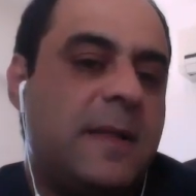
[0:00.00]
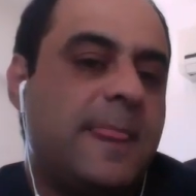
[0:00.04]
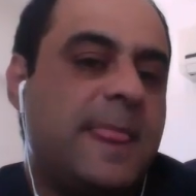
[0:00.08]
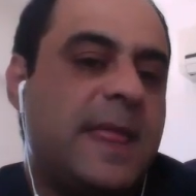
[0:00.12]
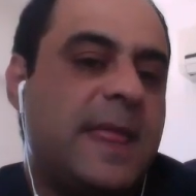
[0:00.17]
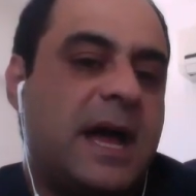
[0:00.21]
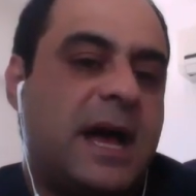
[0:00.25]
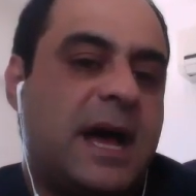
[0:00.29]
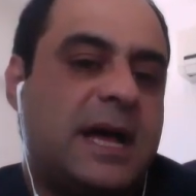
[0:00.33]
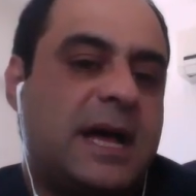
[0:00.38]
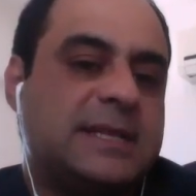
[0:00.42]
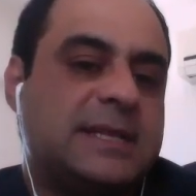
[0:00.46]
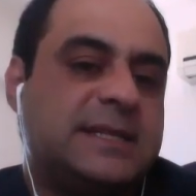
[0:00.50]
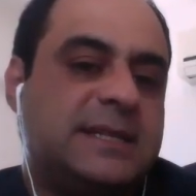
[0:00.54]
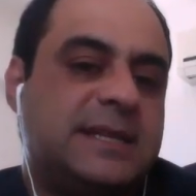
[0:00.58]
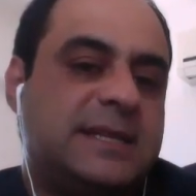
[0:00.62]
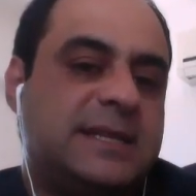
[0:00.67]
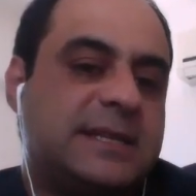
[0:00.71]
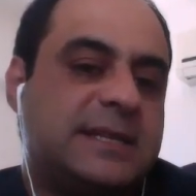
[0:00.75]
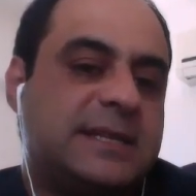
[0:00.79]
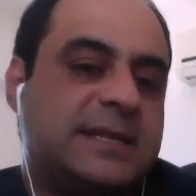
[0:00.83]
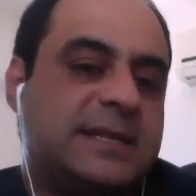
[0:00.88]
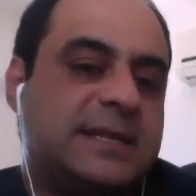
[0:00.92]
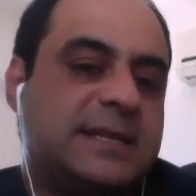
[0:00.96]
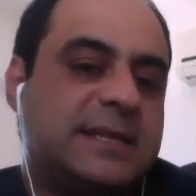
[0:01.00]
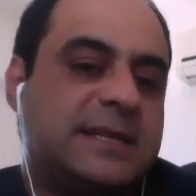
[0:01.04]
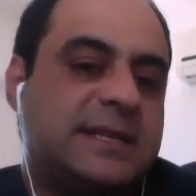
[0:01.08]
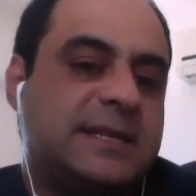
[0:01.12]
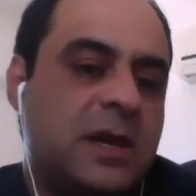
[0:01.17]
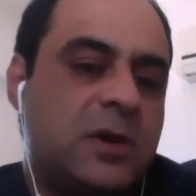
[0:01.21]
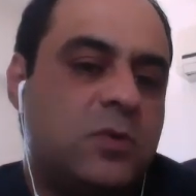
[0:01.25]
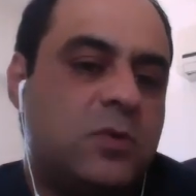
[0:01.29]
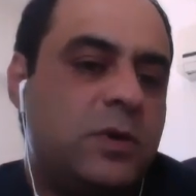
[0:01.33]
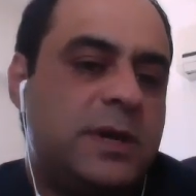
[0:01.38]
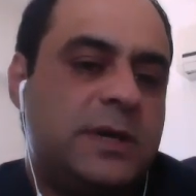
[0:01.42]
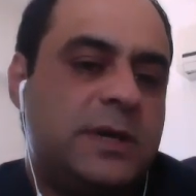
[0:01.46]
has discovered
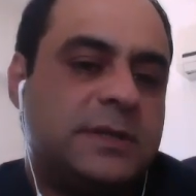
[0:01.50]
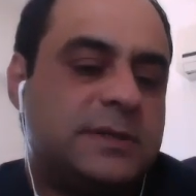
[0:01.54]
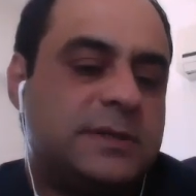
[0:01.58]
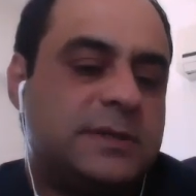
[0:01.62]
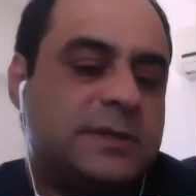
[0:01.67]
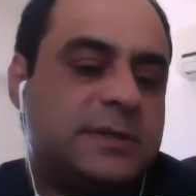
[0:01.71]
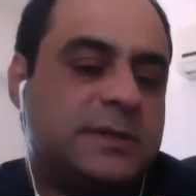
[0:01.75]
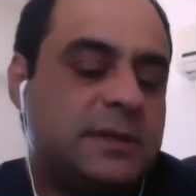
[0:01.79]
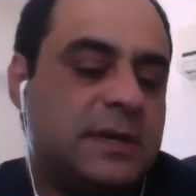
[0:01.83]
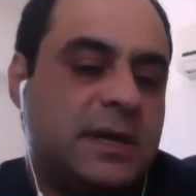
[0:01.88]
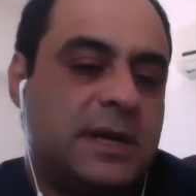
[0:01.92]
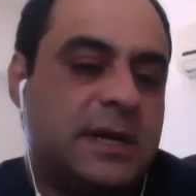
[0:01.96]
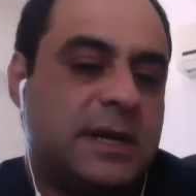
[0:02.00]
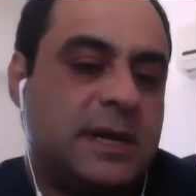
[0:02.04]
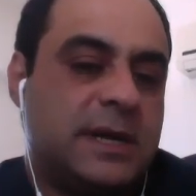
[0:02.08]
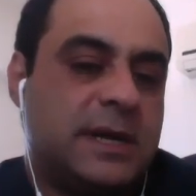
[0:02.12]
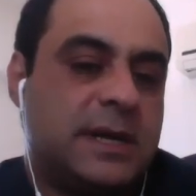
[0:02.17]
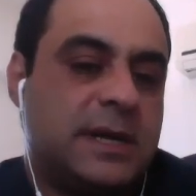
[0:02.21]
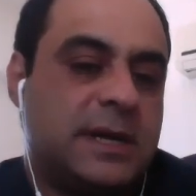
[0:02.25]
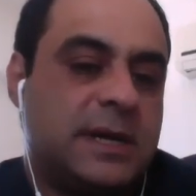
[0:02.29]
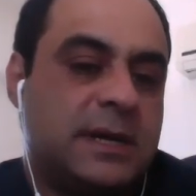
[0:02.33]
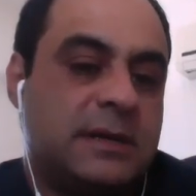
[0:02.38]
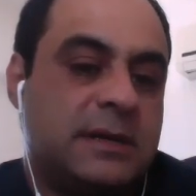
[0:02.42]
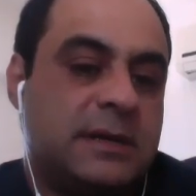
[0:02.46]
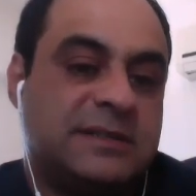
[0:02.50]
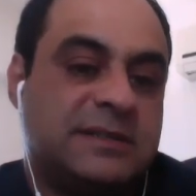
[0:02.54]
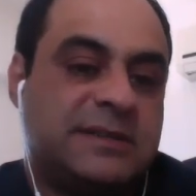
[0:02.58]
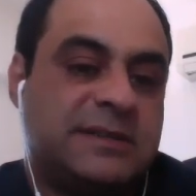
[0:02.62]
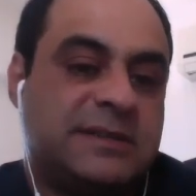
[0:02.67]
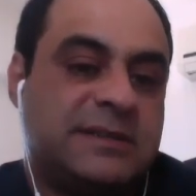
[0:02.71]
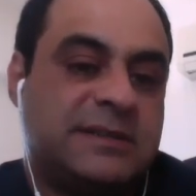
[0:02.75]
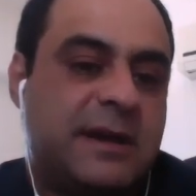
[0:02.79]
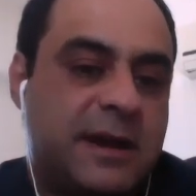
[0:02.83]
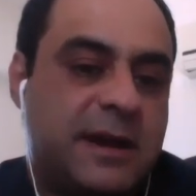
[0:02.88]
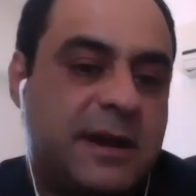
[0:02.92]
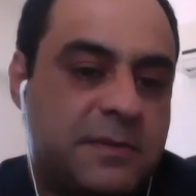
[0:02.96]
a weird
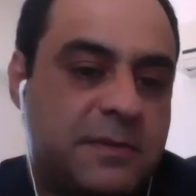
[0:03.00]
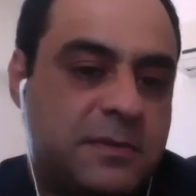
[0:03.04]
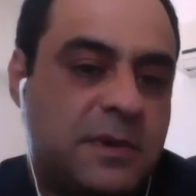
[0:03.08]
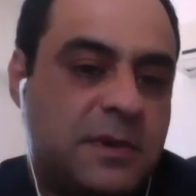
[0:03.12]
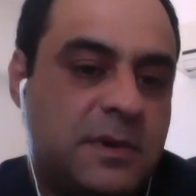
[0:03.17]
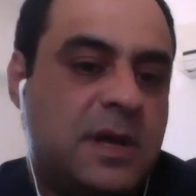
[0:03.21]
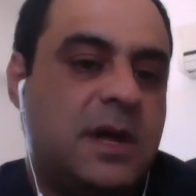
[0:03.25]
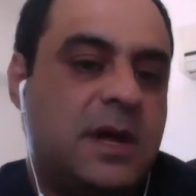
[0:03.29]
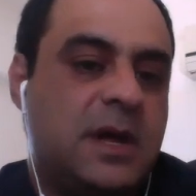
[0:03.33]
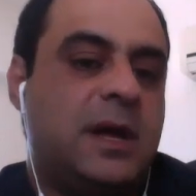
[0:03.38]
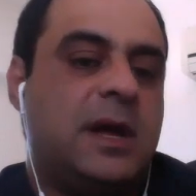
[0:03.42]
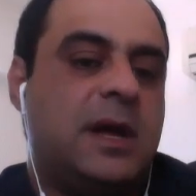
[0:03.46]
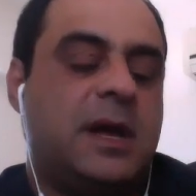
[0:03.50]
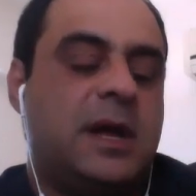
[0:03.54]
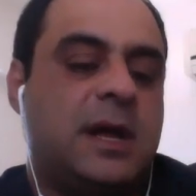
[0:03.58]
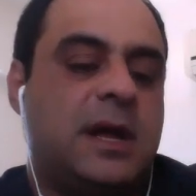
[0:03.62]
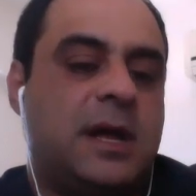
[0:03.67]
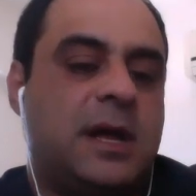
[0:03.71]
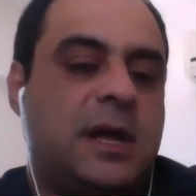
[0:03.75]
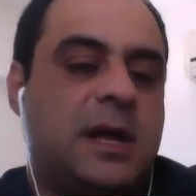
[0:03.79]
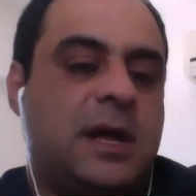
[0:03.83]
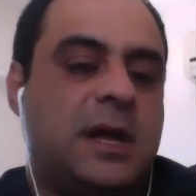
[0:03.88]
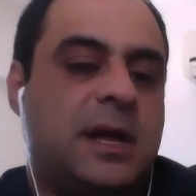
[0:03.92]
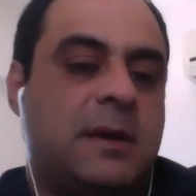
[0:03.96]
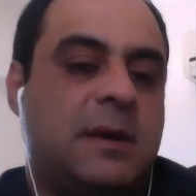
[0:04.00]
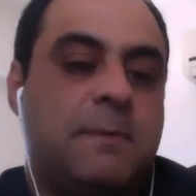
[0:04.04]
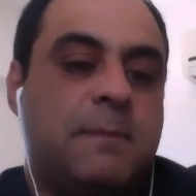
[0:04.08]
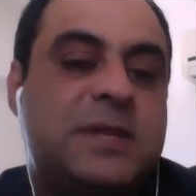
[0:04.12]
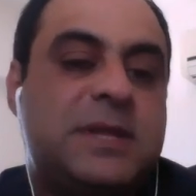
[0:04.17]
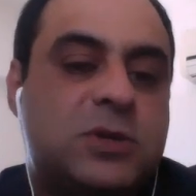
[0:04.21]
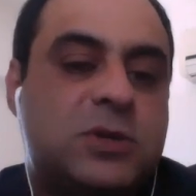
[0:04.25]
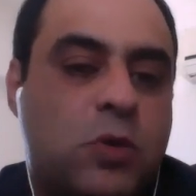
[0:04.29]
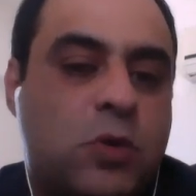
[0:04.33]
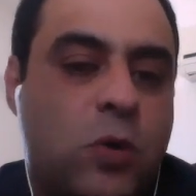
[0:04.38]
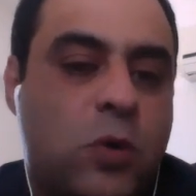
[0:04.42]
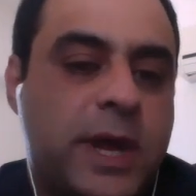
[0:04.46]
term,
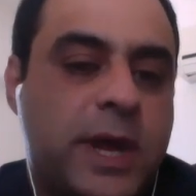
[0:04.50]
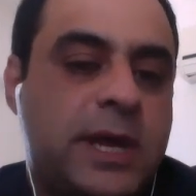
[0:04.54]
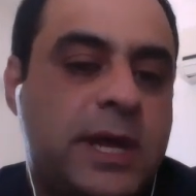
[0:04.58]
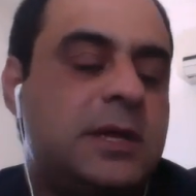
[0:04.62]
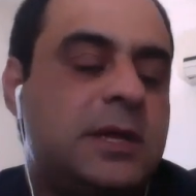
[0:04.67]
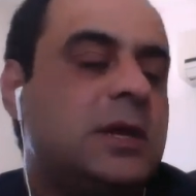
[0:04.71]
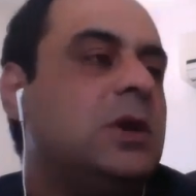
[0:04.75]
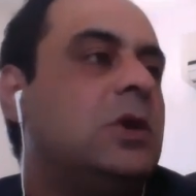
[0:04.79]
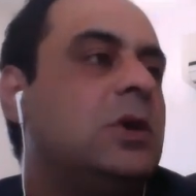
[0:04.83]
Bitcoin,